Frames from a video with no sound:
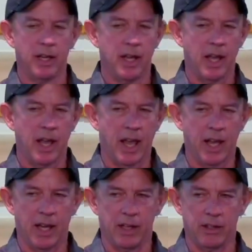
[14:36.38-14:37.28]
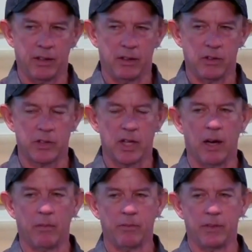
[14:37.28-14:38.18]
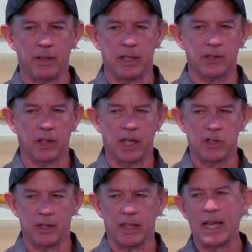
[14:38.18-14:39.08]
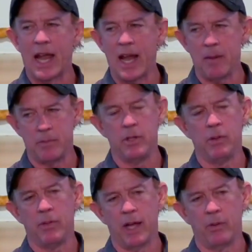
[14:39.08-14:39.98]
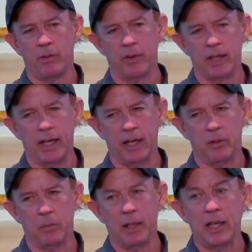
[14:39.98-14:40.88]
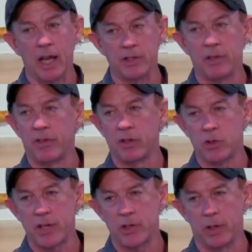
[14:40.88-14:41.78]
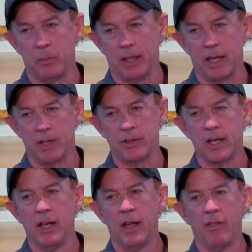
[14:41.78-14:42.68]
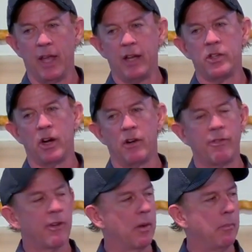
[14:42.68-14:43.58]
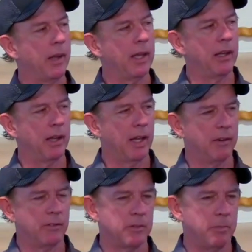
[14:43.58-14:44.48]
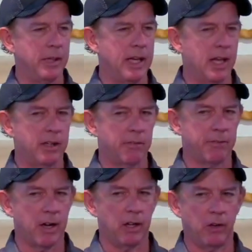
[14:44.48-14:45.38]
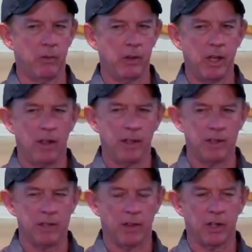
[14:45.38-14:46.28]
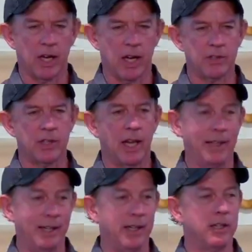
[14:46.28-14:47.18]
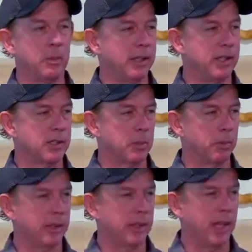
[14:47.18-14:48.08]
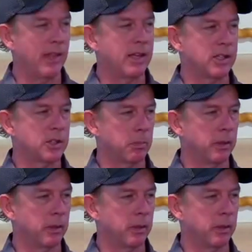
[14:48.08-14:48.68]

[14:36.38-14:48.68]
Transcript: And you saw the desolation that came to that northern kingdom because of their treachery, because they turned from me and began to follow these other gods and needed to be disciplined. And that discipline.